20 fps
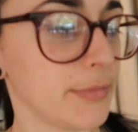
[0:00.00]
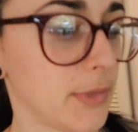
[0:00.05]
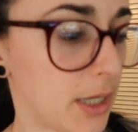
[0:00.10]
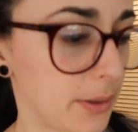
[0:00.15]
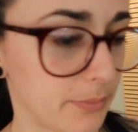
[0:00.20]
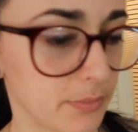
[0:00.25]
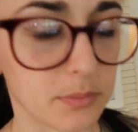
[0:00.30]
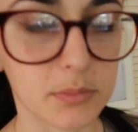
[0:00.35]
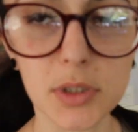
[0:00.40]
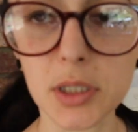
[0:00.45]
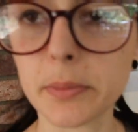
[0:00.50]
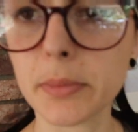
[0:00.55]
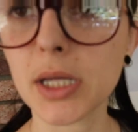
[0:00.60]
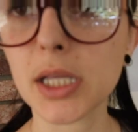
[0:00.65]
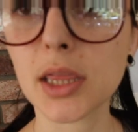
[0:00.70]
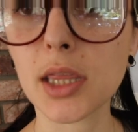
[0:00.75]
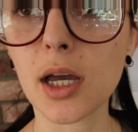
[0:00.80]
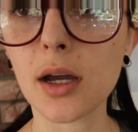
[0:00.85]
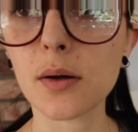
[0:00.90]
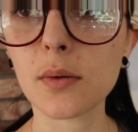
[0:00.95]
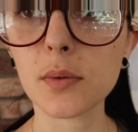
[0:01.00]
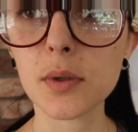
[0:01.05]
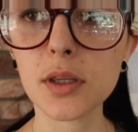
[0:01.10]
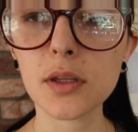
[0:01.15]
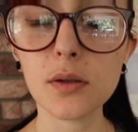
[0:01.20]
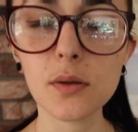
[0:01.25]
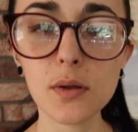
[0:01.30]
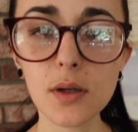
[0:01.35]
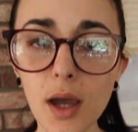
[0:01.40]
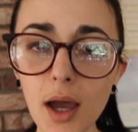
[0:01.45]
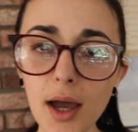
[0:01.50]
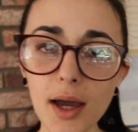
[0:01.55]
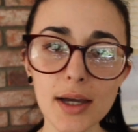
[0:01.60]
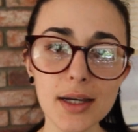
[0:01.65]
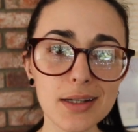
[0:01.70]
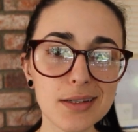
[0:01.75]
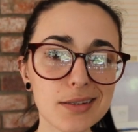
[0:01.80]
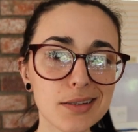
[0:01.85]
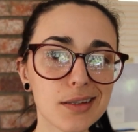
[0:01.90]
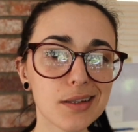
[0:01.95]
yeah, I'm gonna make that with you
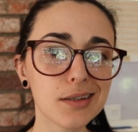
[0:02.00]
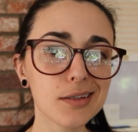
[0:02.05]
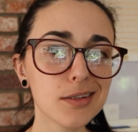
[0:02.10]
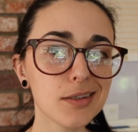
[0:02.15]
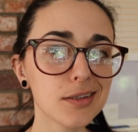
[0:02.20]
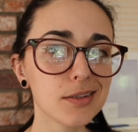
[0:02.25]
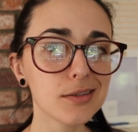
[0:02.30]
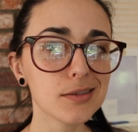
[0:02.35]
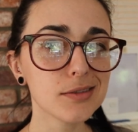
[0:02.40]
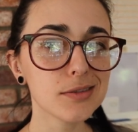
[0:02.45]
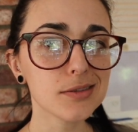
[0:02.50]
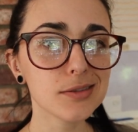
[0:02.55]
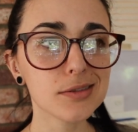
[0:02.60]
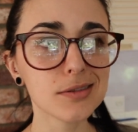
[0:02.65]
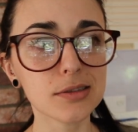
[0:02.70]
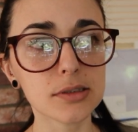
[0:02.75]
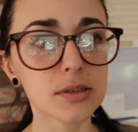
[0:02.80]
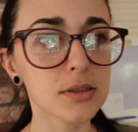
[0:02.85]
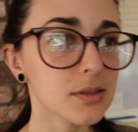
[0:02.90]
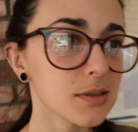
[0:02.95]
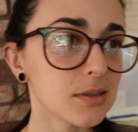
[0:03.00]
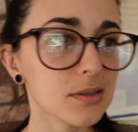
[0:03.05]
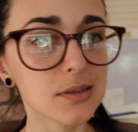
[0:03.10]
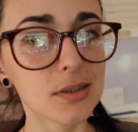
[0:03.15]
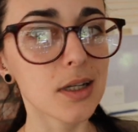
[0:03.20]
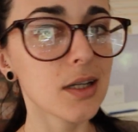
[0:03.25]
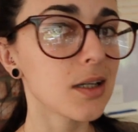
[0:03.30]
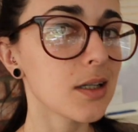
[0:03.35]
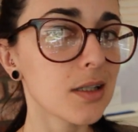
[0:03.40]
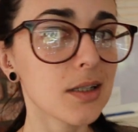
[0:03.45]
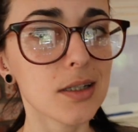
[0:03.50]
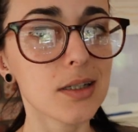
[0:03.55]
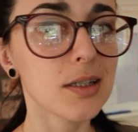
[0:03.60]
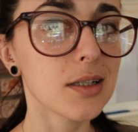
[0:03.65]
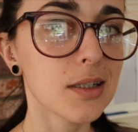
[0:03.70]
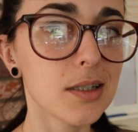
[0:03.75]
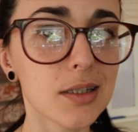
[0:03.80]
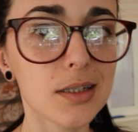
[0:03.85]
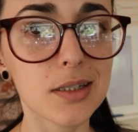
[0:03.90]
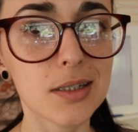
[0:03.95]
guys, and then you'll
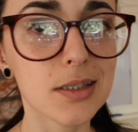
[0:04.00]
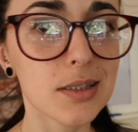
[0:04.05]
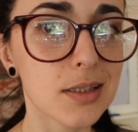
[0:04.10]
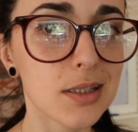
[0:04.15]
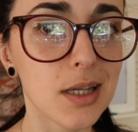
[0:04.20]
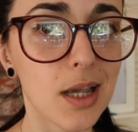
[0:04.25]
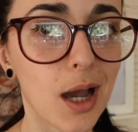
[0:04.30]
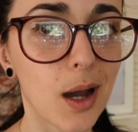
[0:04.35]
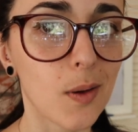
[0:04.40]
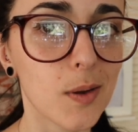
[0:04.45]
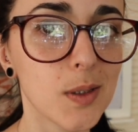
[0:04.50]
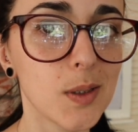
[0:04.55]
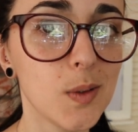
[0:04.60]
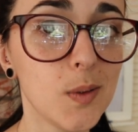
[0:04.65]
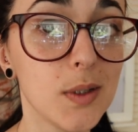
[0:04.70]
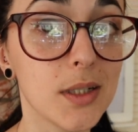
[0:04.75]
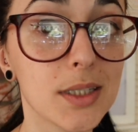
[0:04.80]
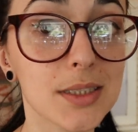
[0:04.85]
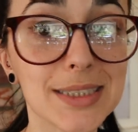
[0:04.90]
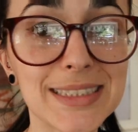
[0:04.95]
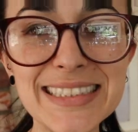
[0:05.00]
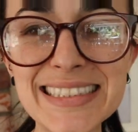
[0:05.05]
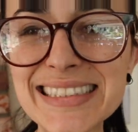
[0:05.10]
see how I do it.